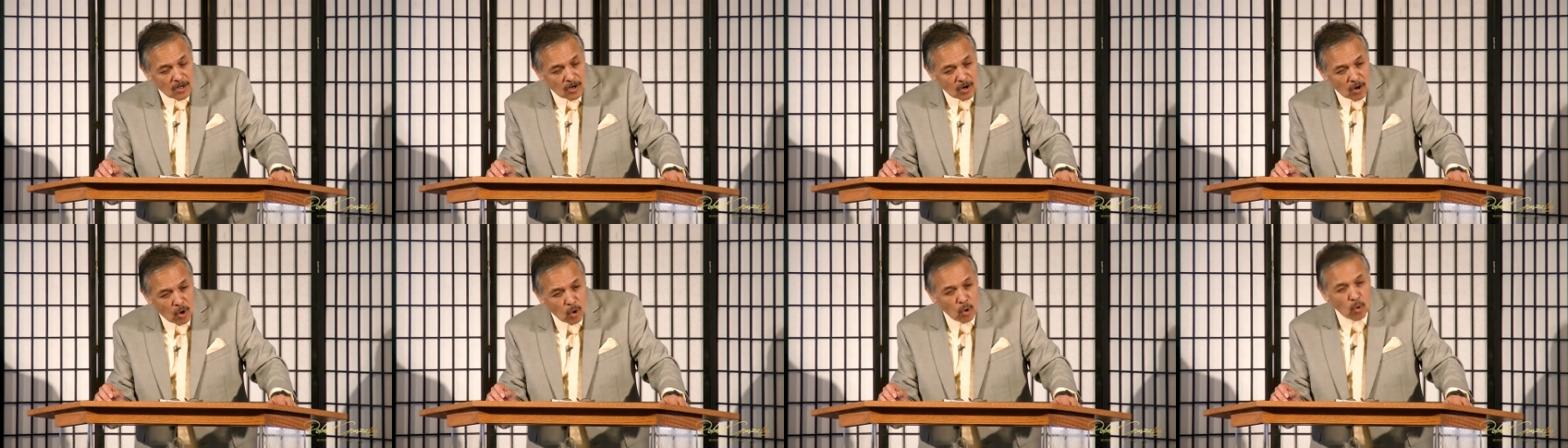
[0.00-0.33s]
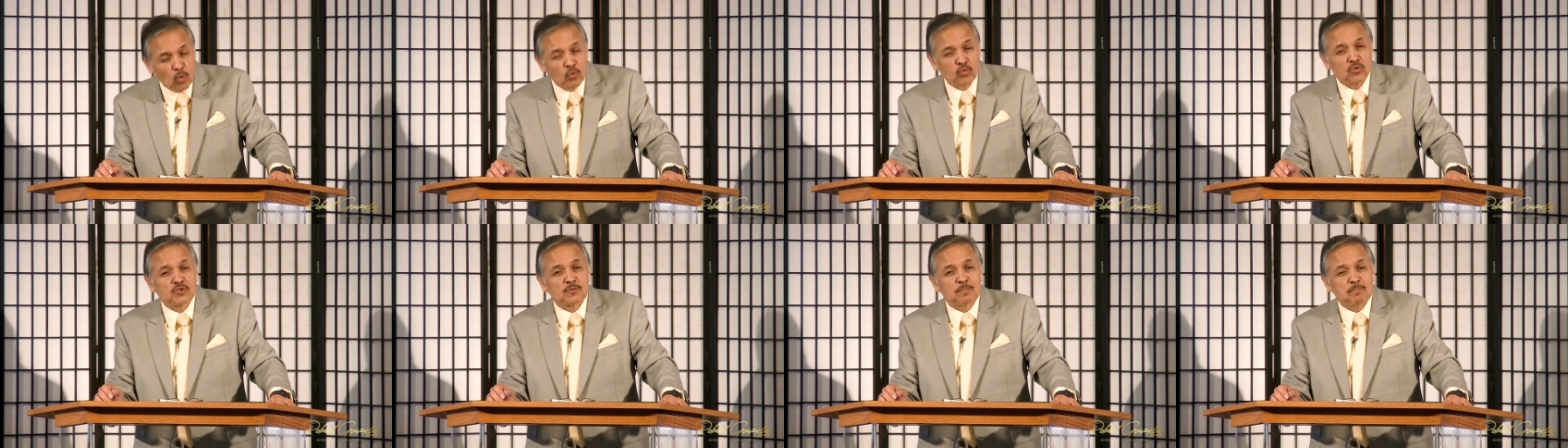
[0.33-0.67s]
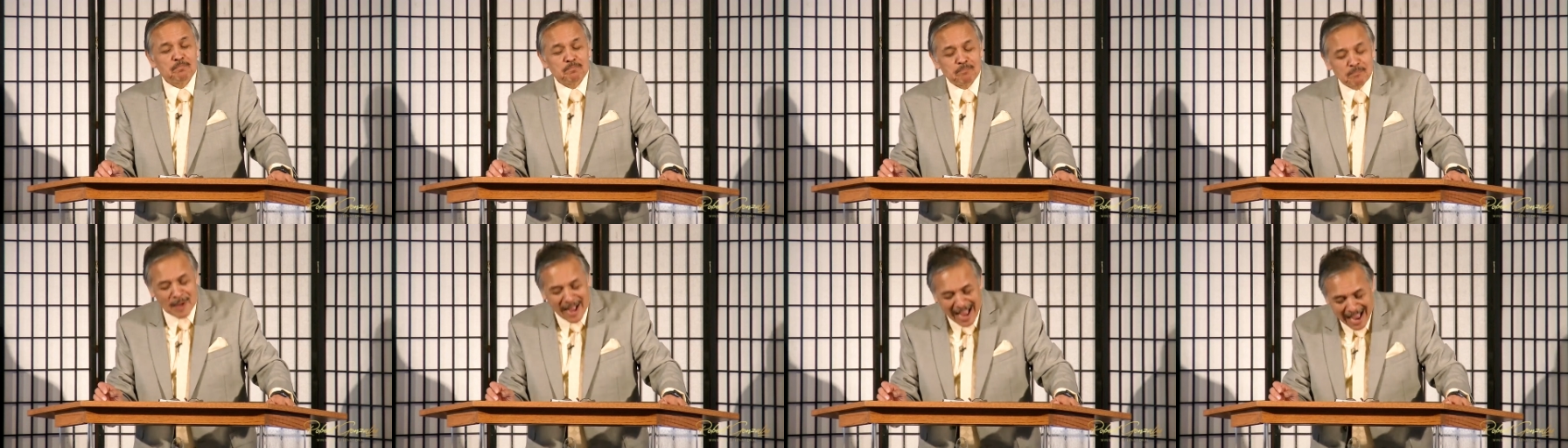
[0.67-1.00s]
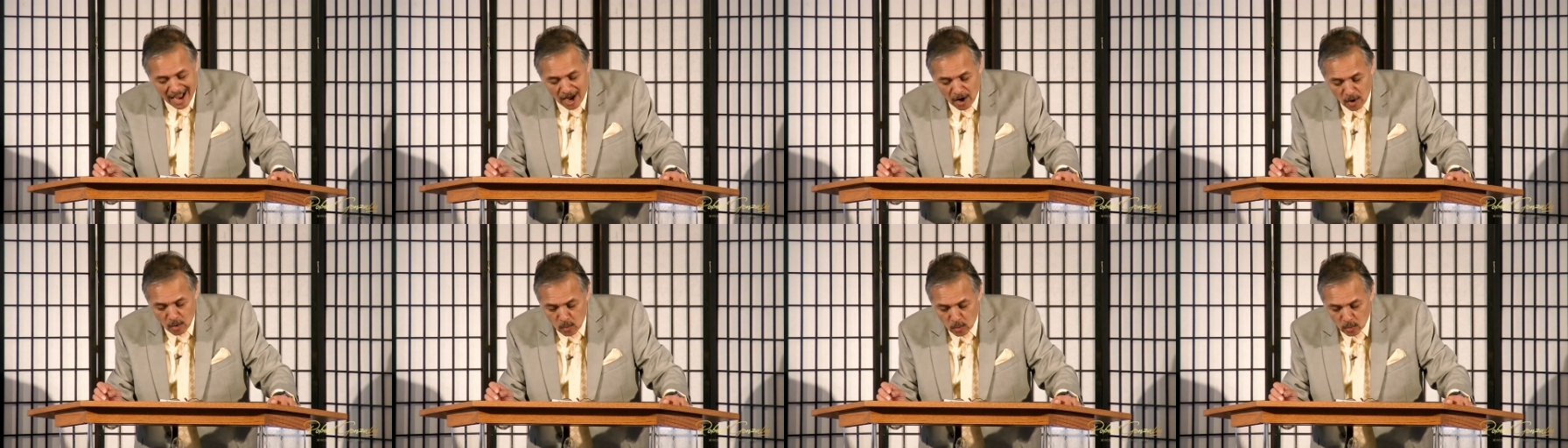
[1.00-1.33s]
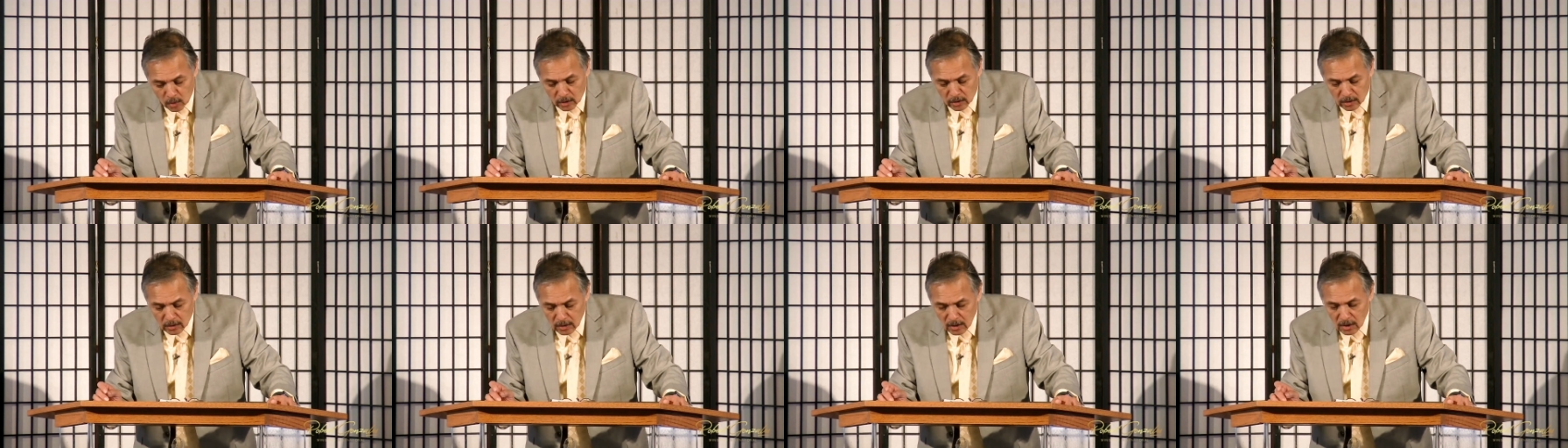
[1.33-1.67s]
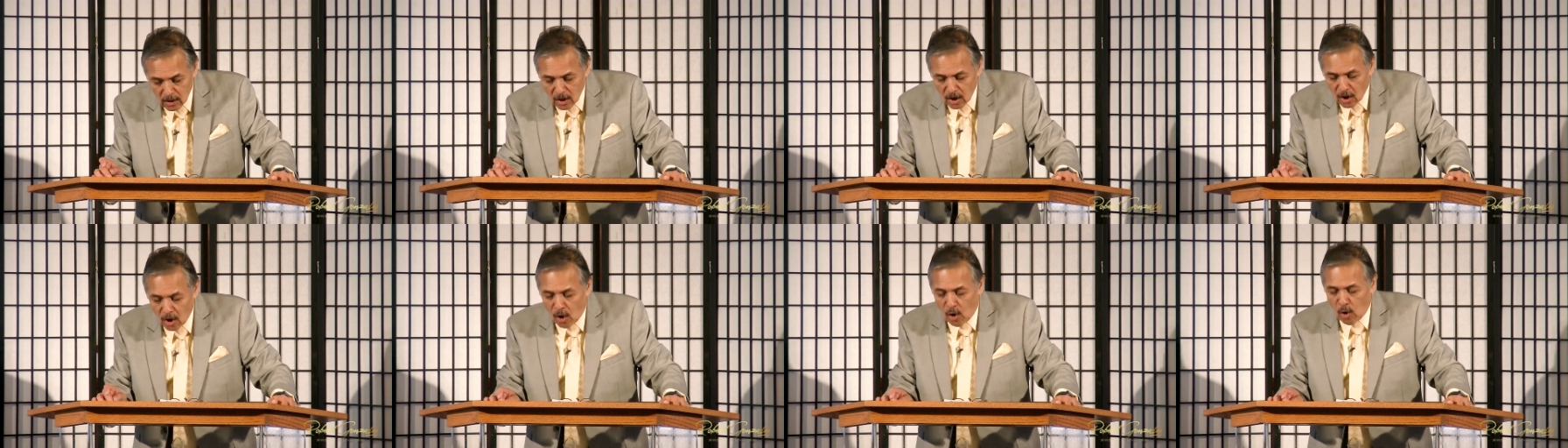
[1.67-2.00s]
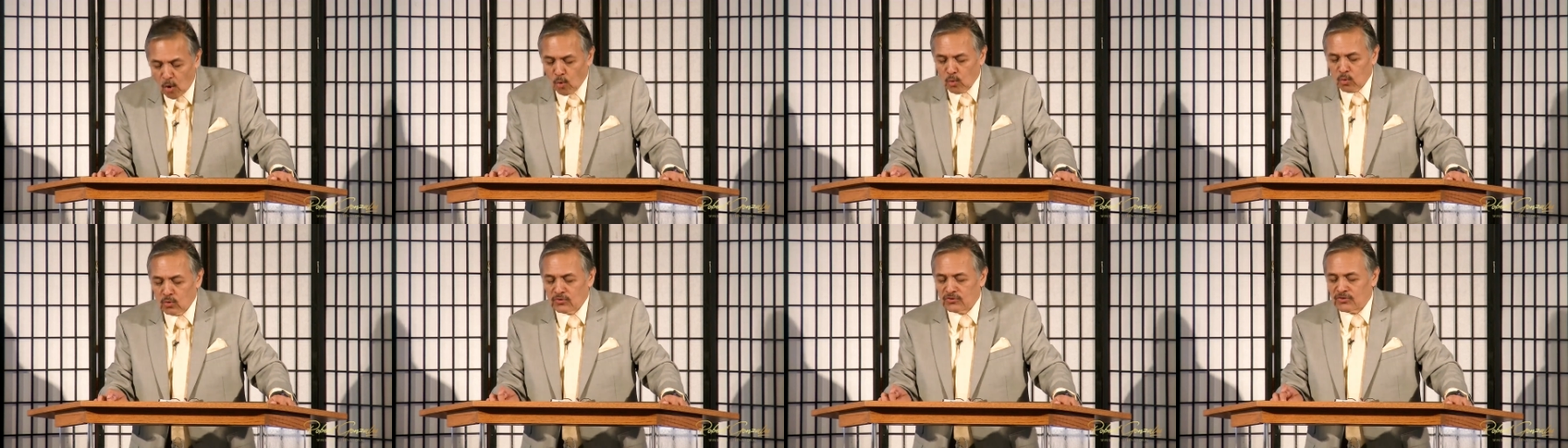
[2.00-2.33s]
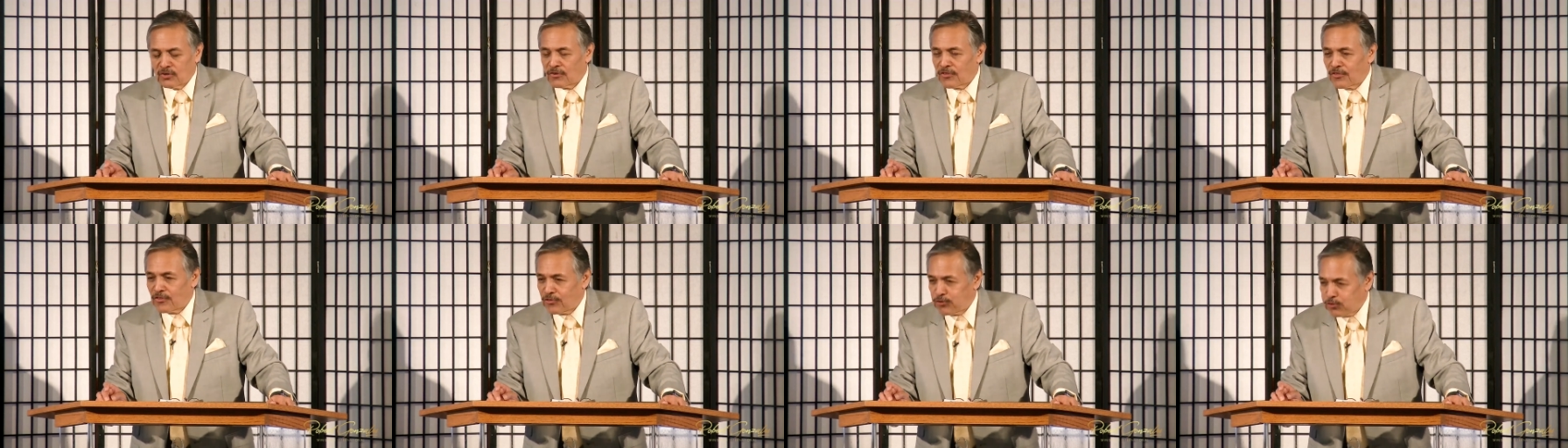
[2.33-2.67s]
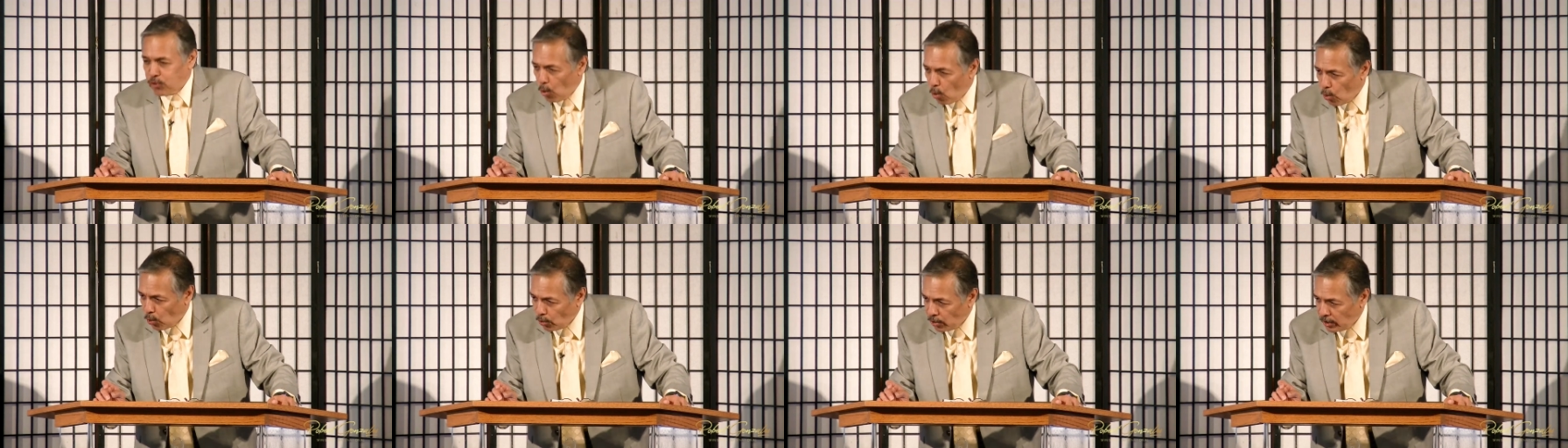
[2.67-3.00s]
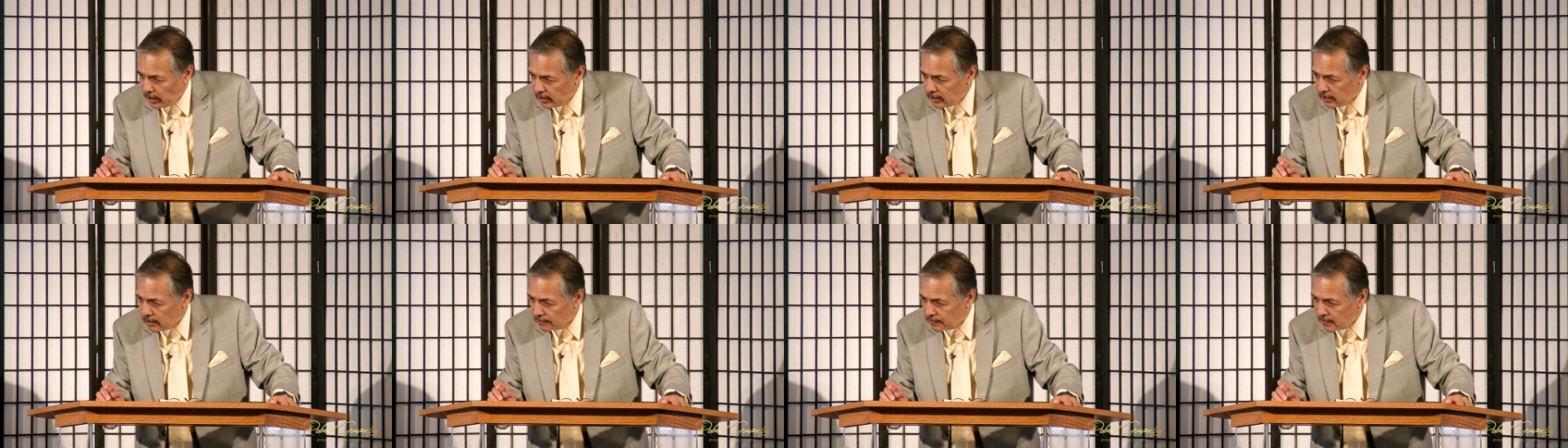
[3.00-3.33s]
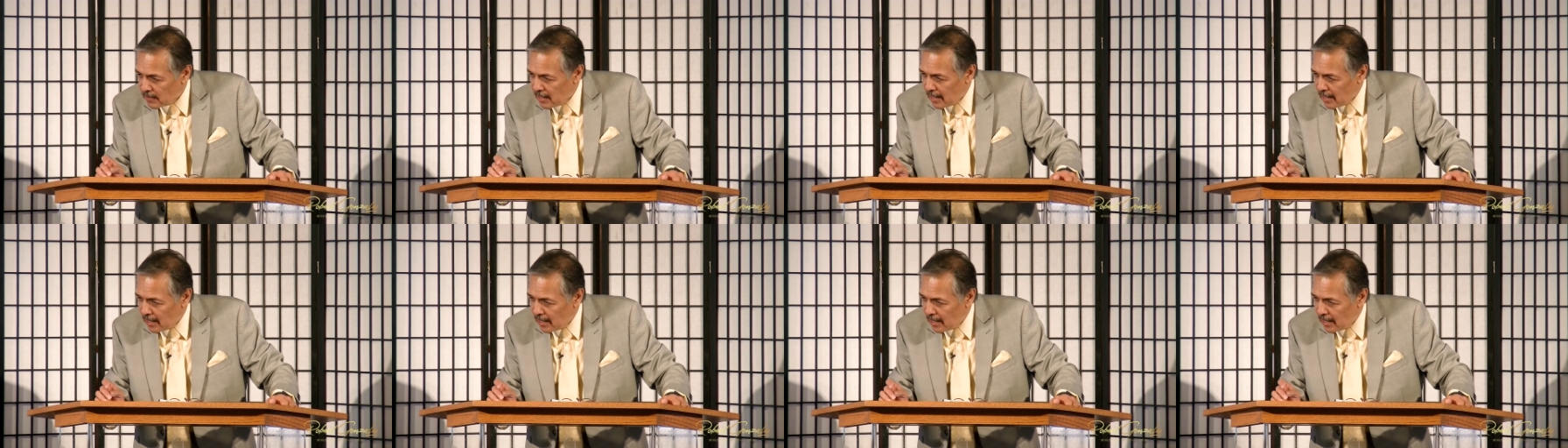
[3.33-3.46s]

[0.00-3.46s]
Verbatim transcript: holds power, holds authority,